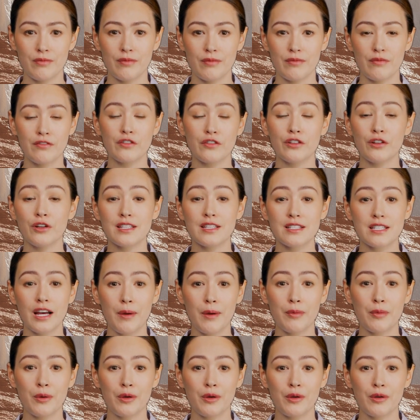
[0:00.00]
For
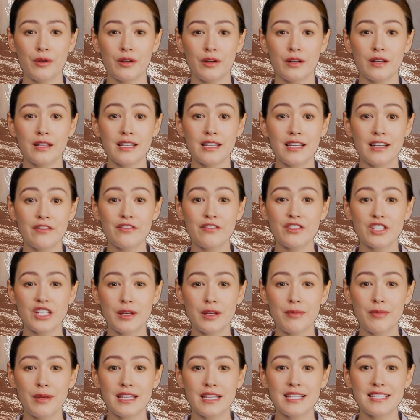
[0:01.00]
example, give
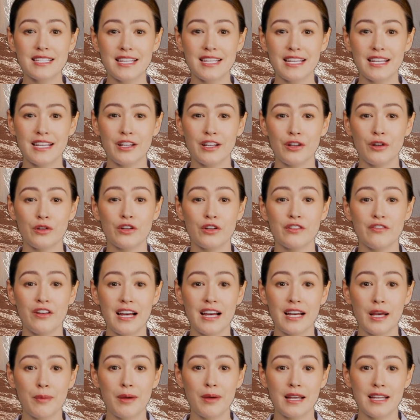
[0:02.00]
GPT your
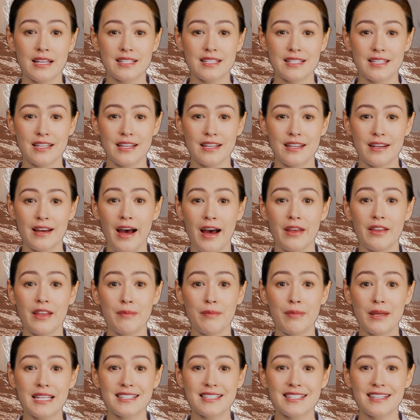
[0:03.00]
availability and the
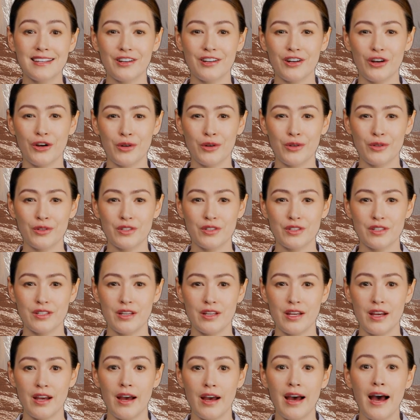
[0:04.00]
meeting goals,
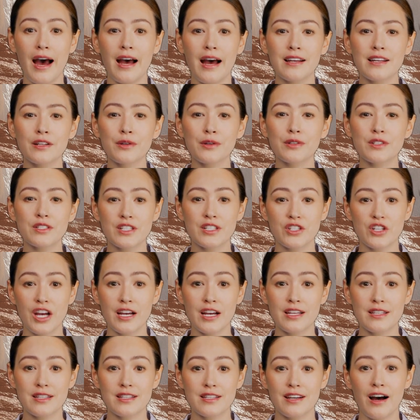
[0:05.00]
and it'll
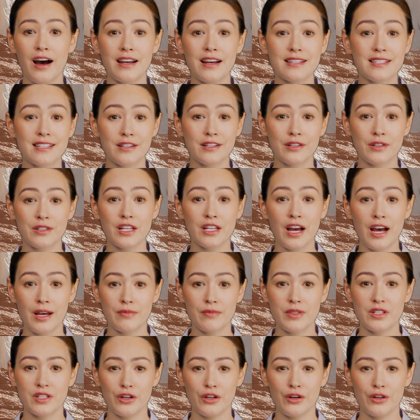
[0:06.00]
suggest ideal time
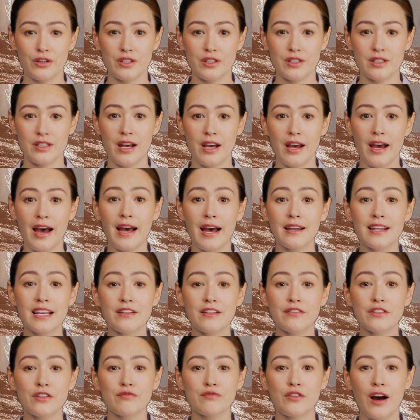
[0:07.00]
slots and
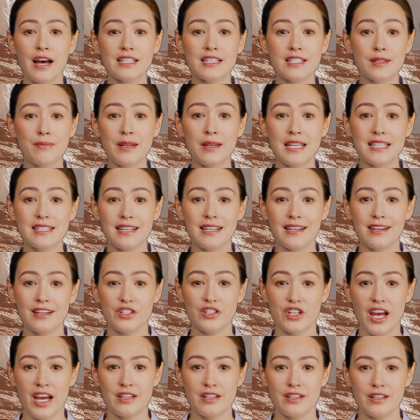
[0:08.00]
even write a meeting
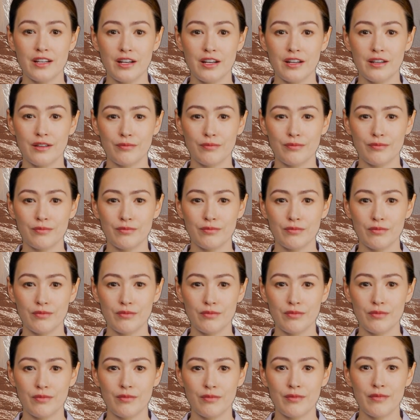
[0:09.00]
agenda.
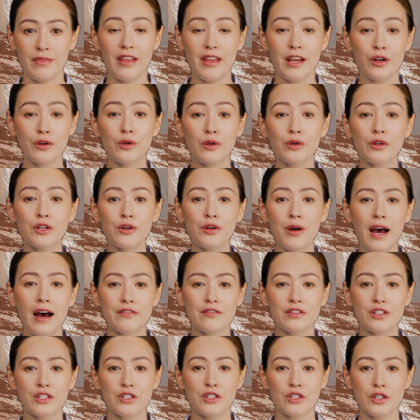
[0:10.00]
Then all you have
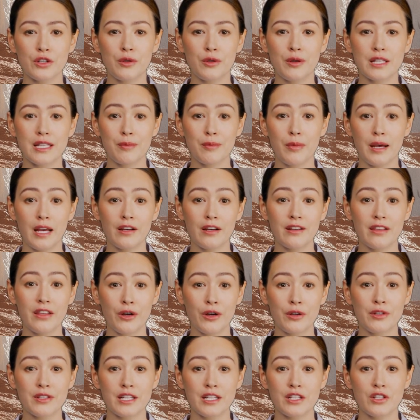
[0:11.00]
to do is plug
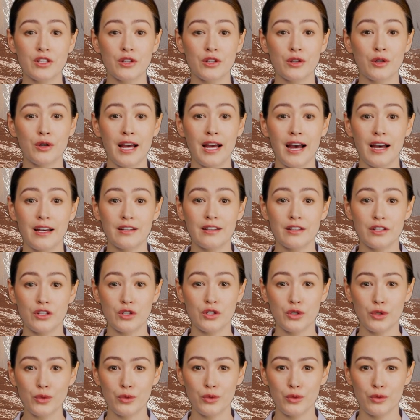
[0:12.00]
those into your calendar
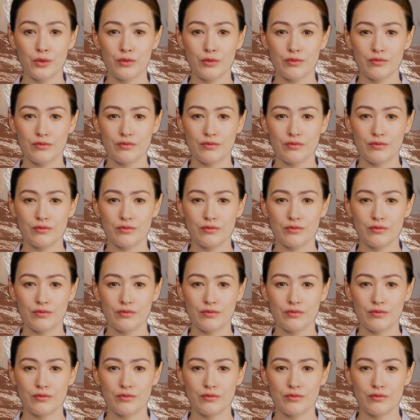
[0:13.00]
tool.